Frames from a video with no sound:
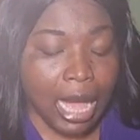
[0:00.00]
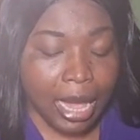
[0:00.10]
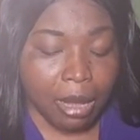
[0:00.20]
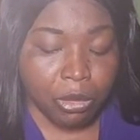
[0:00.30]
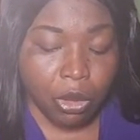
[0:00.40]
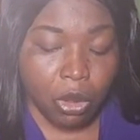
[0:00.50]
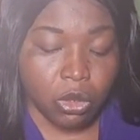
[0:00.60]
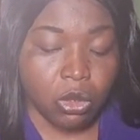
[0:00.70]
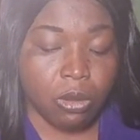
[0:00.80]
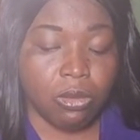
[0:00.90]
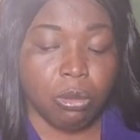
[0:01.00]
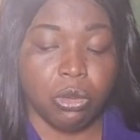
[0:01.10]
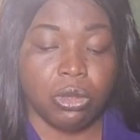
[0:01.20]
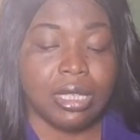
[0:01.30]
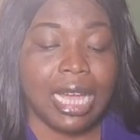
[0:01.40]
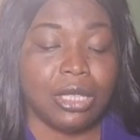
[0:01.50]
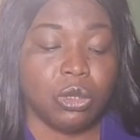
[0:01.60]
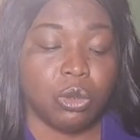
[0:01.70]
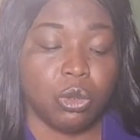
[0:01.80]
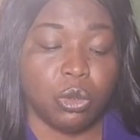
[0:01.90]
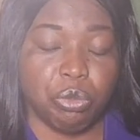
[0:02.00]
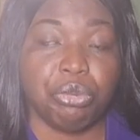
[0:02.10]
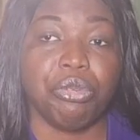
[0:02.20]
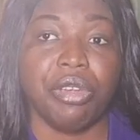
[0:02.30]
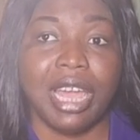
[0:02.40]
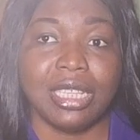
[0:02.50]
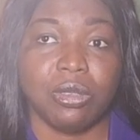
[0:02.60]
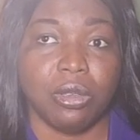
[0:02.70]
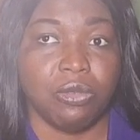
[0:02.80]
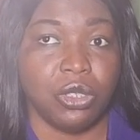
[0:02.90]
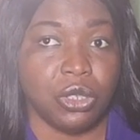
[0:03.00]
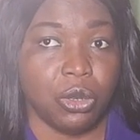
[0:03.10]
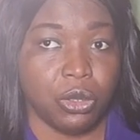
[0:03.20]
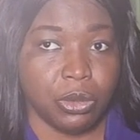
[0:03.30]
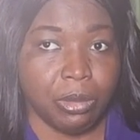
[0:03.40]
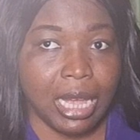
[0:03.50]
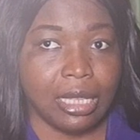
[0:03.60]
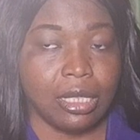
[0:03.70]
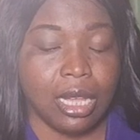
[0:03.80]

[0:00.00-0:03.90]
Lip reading: I am the author of the book titled Prayers for Your Future Husband.